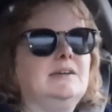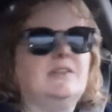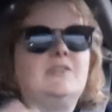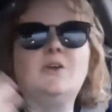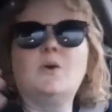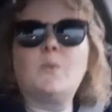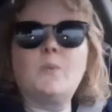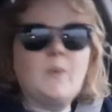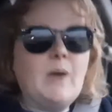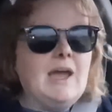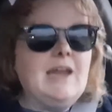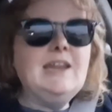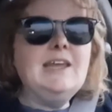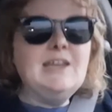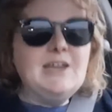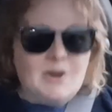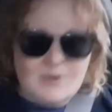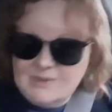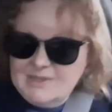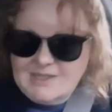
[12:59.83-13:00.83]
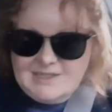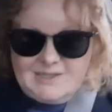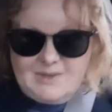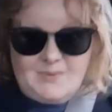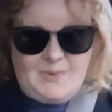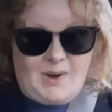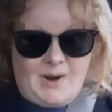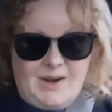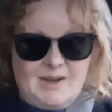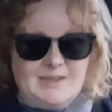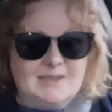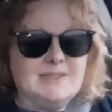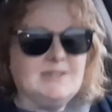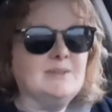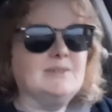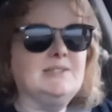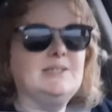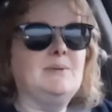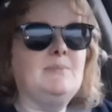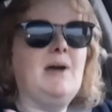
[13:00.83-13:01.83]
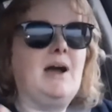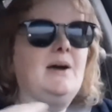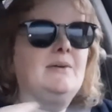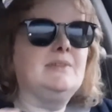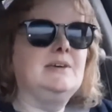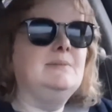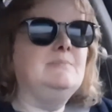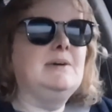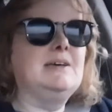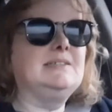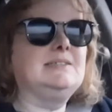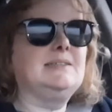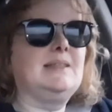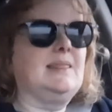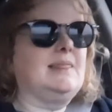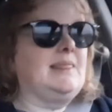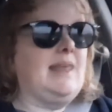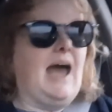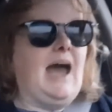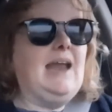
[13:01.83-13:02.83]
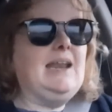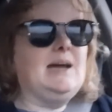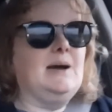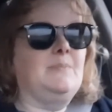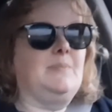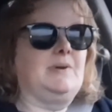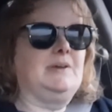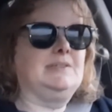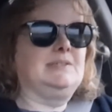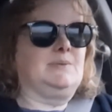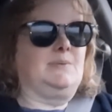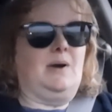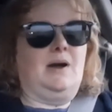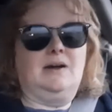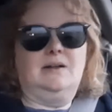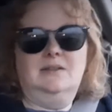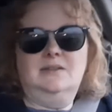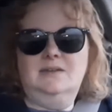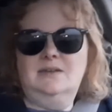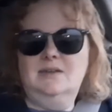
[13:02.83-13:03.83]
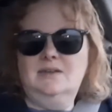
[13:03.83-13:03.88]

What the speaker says: The radio doesn't work, so somehow they messed that up as well.